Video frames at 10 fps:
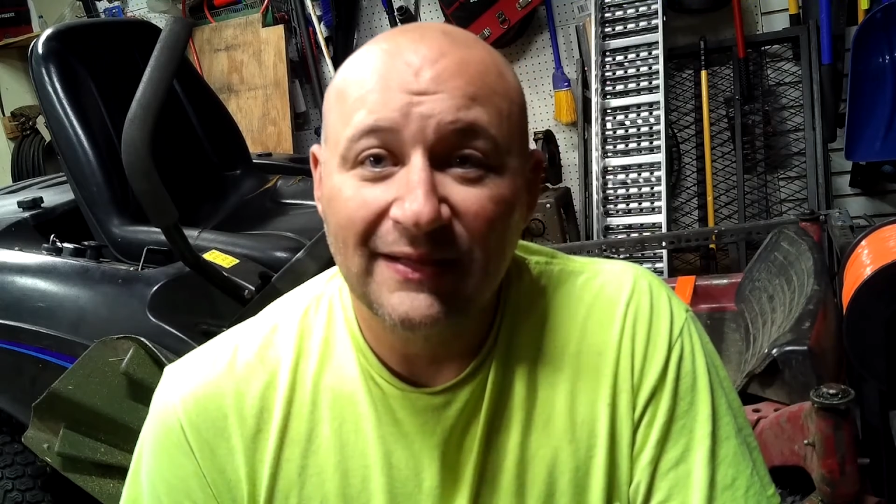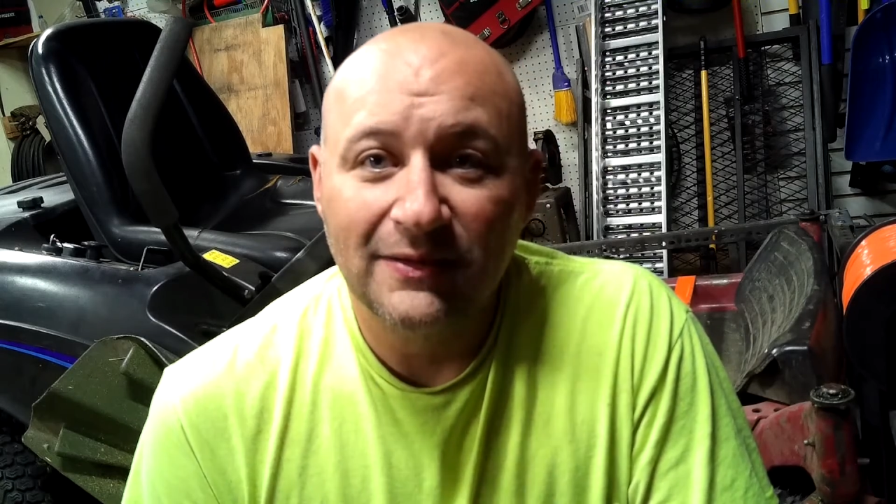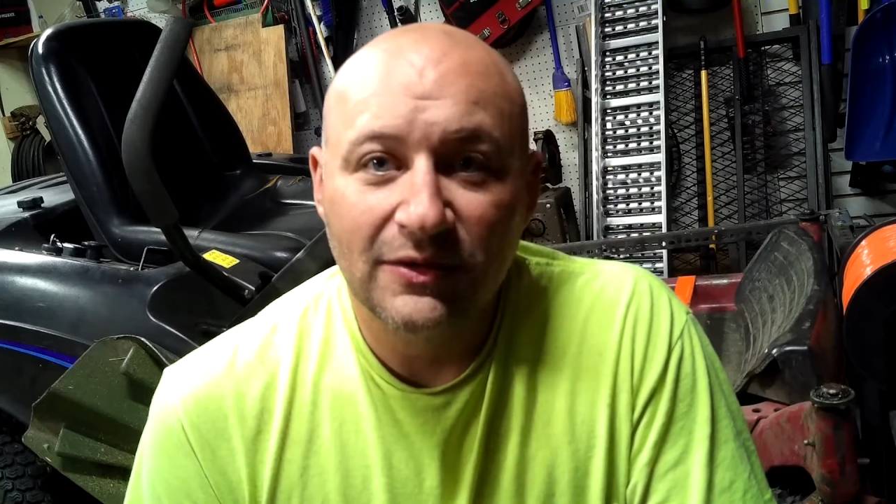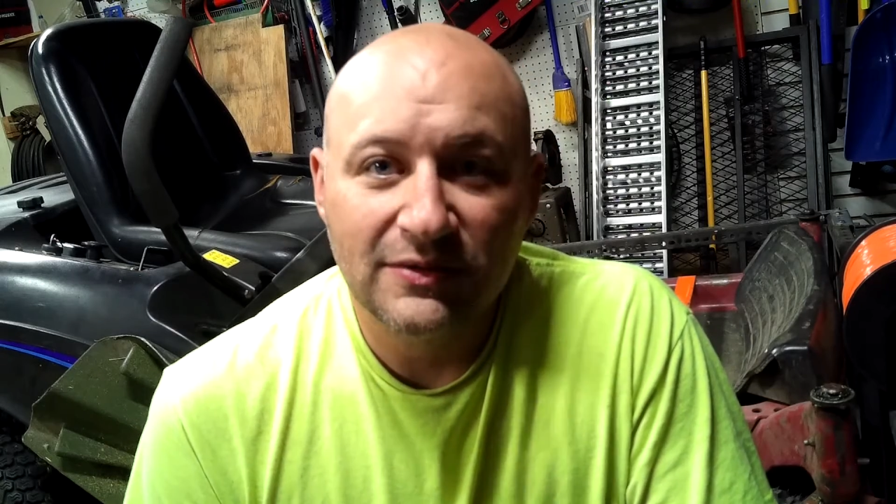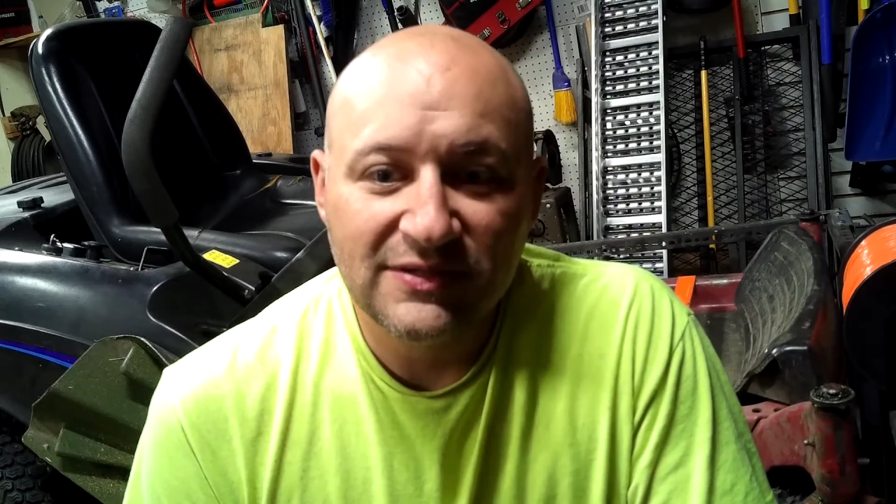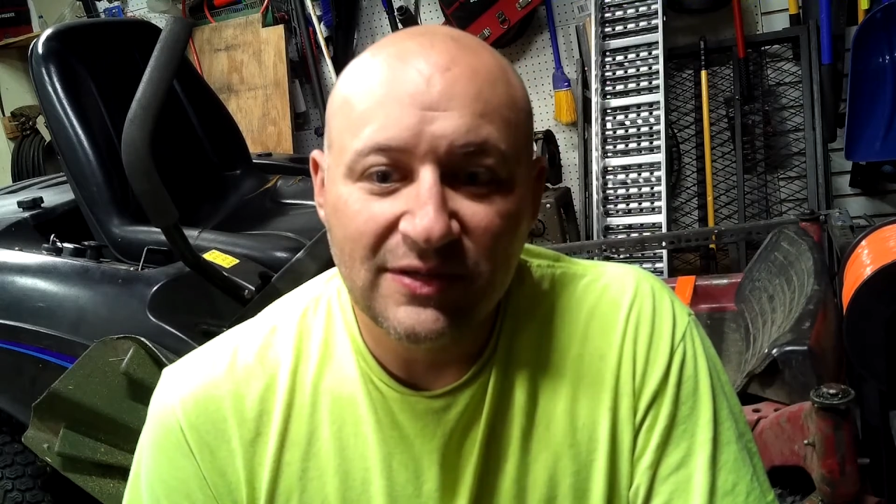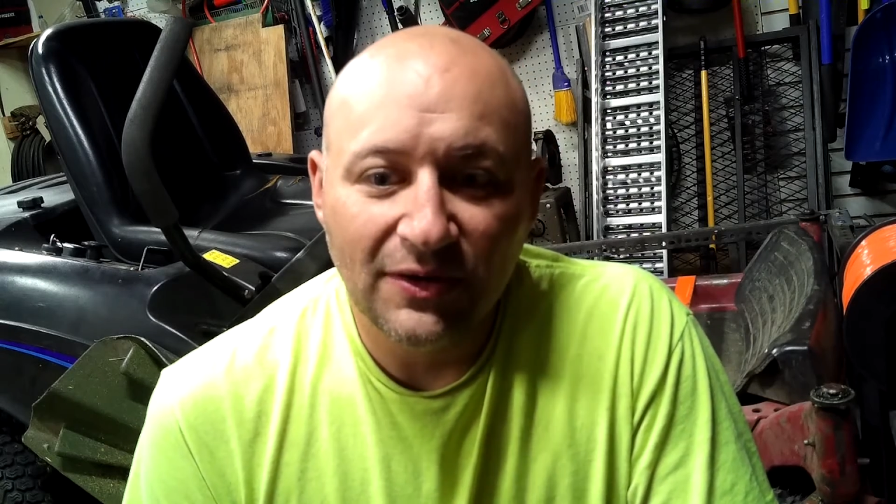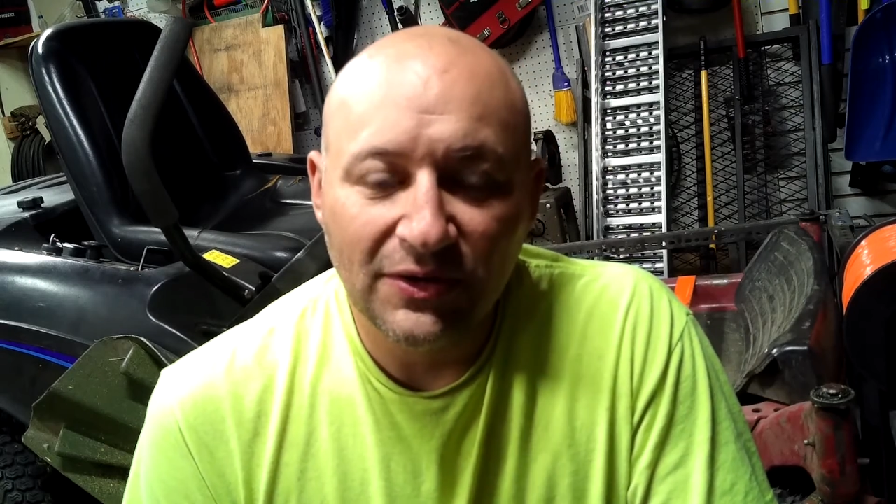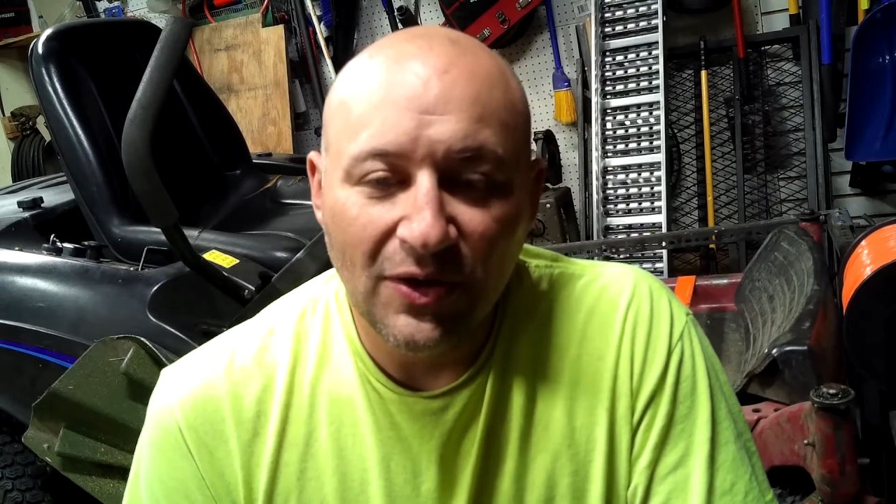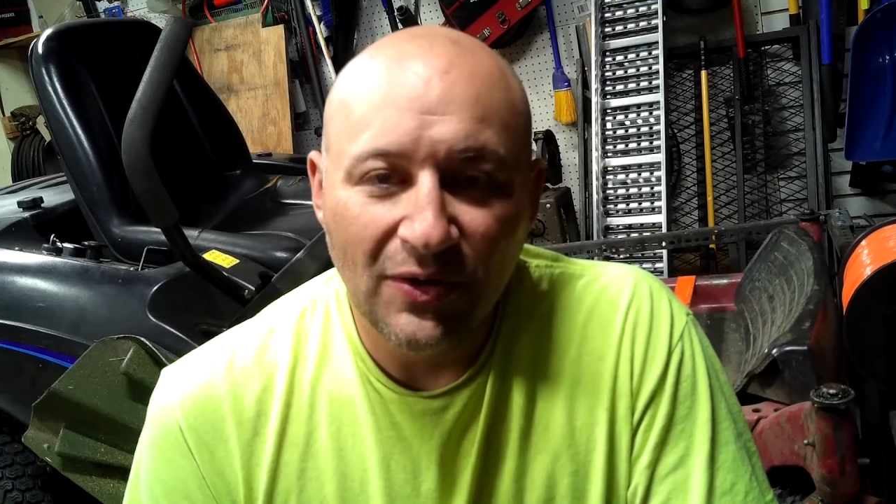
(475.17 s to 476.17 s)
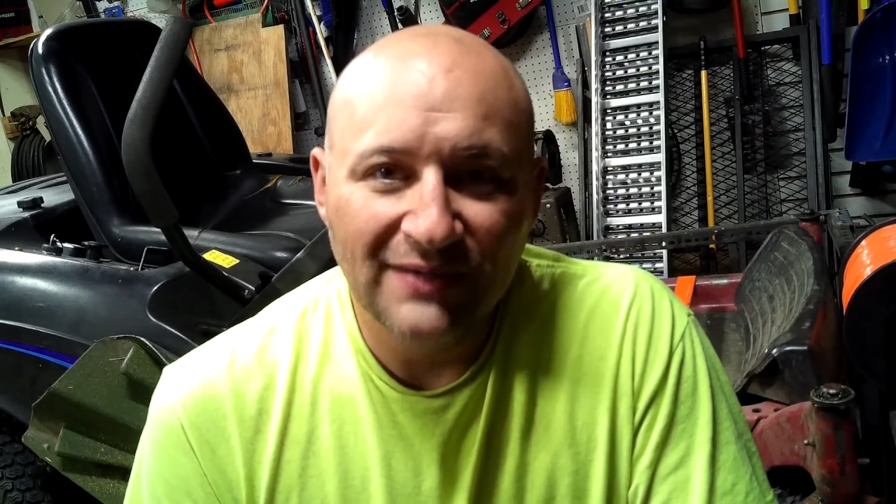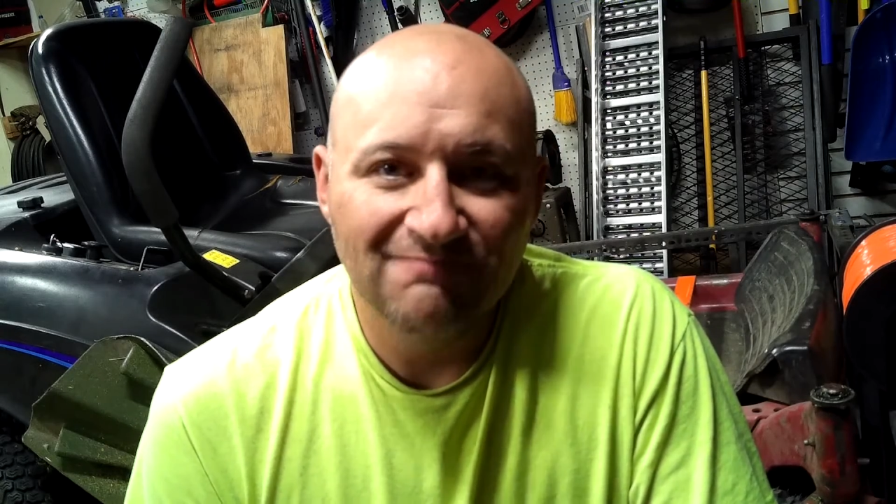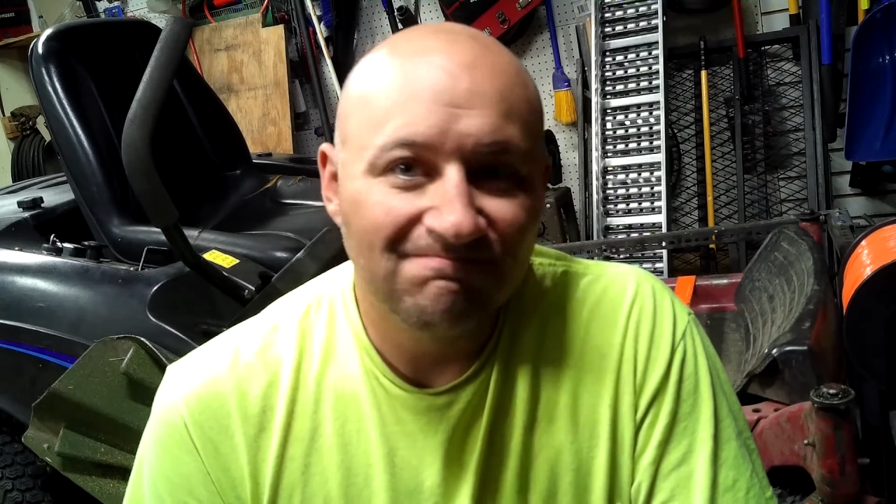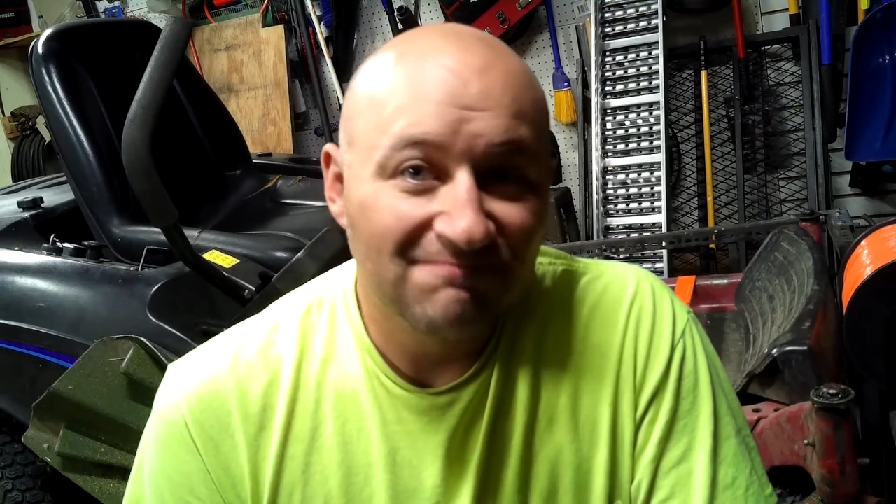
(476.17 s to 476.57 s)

the starter going,